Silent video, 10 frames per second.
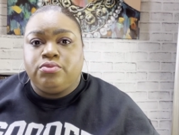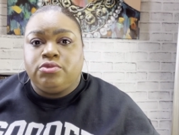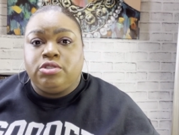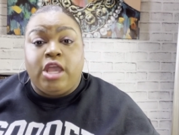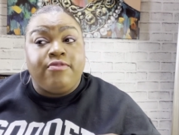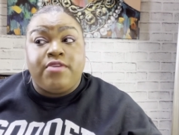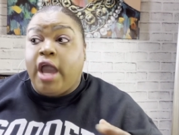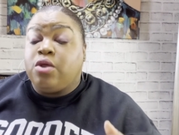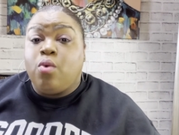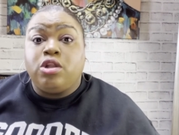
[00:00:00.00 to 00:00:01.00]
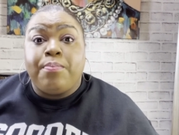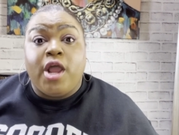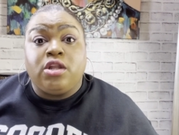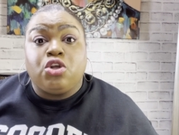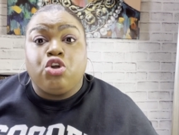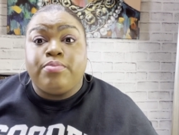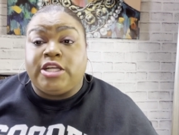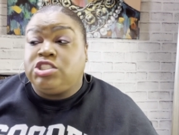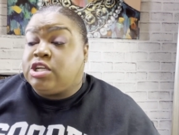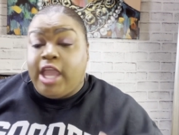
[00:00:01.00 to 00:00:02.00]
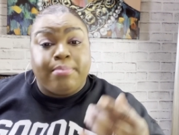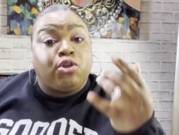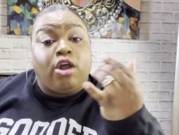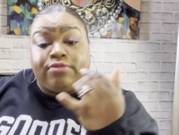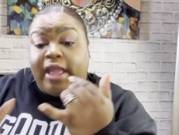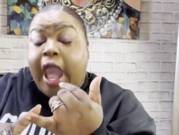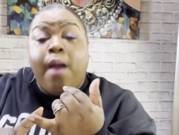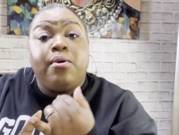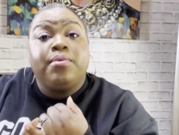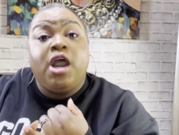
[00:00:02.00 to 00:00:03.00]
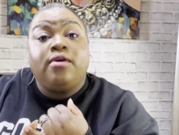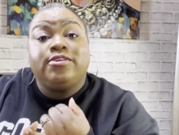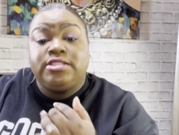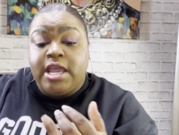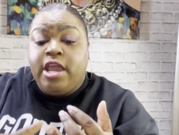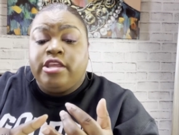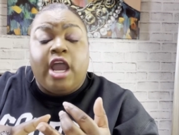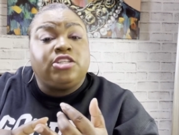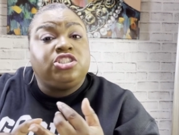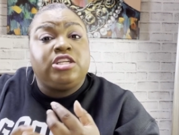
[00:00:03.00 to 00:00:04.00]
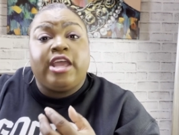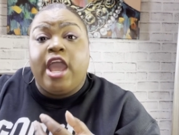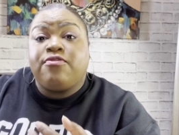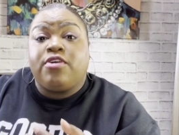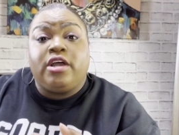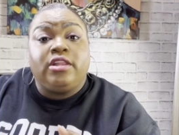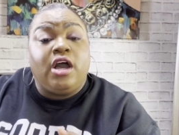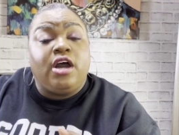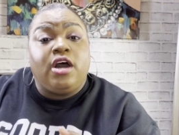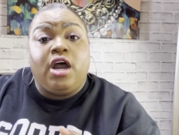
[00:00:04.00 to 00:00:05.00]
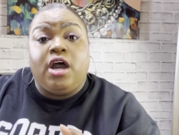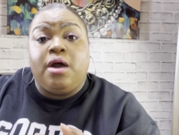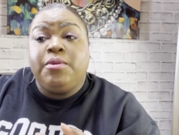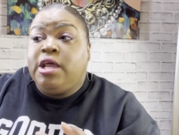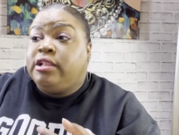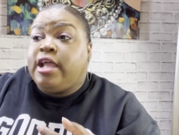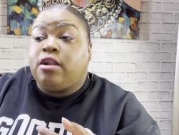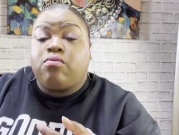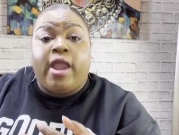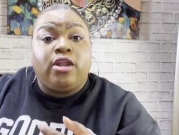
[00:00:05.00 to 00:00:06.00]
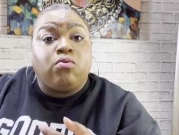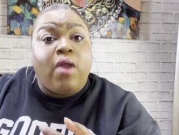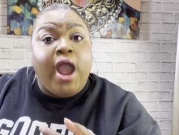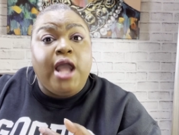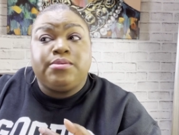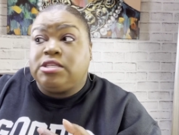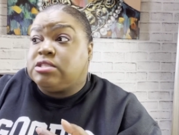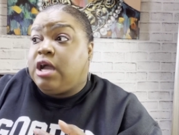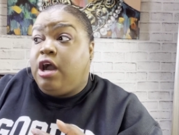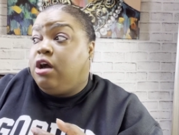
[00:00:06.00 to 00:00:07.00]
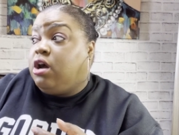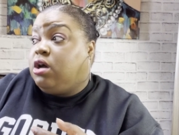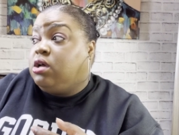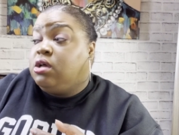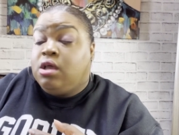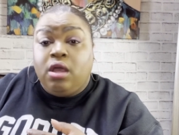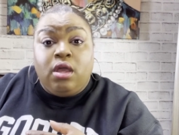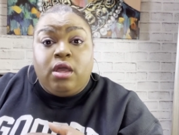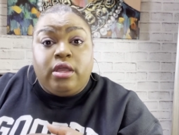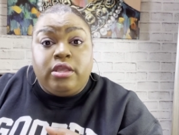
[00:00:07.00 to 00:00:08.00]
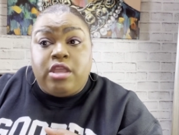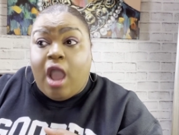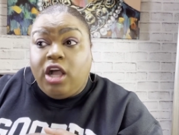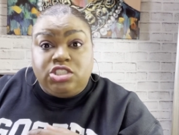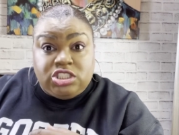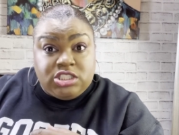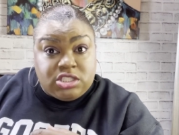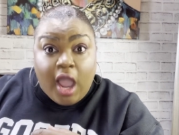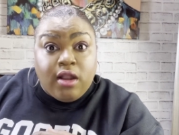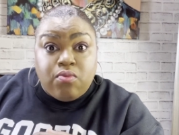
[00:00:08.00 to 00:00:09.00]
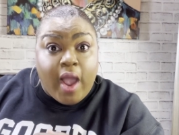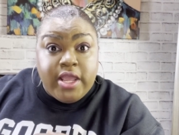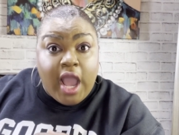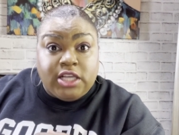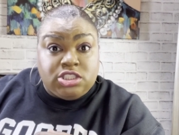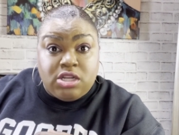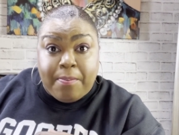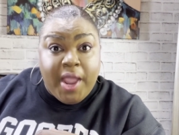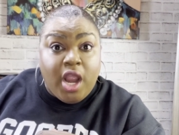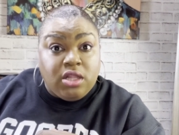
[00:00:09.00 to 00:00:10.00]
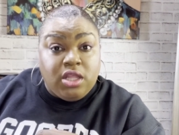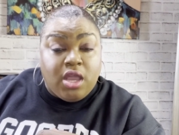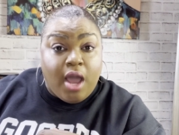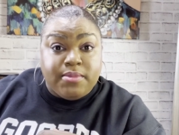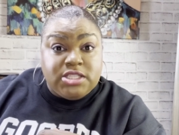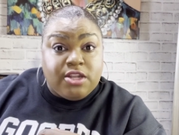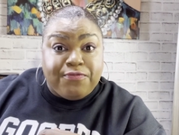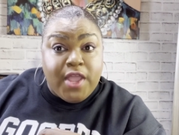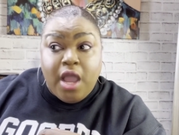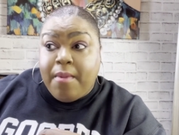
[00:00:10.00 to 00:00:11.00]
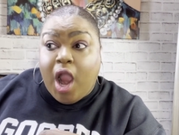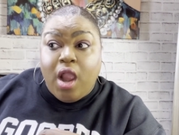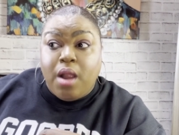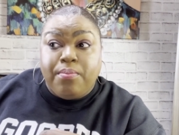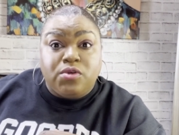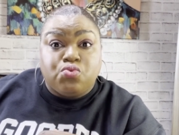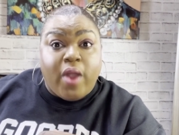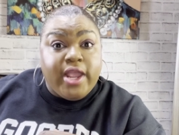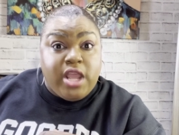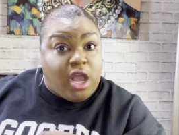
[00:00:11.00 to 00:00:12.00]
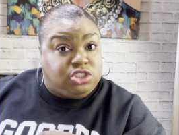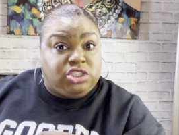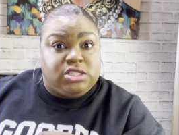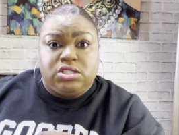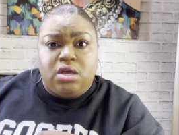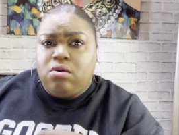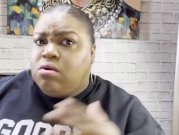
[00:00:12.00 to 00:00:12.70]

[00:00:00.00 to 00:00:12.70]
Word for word: If y'all didn't want her part of the group, y'all should have kept her off the album covers. Y'all shouldn't have gave her a, a, a let her write her rhymes because uh, uh, y'all just started writing y'all shit. Apparently, coming to the film, Herb was writing y'all shit. So